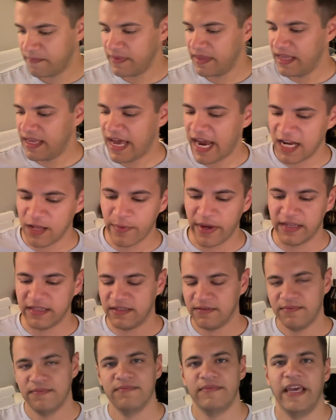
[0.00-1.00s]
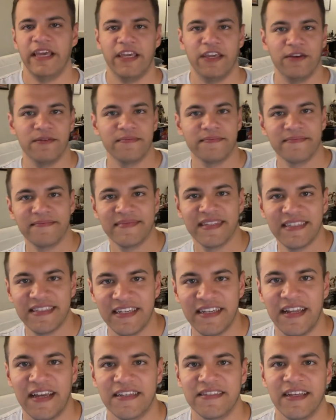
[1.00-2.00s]
Anyways, thank you. See you
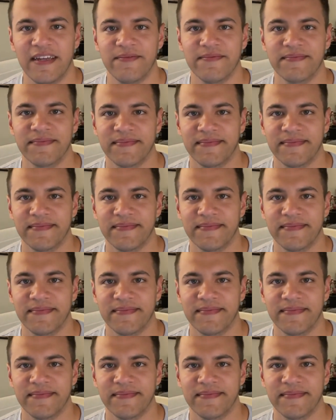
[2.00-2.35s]
next time.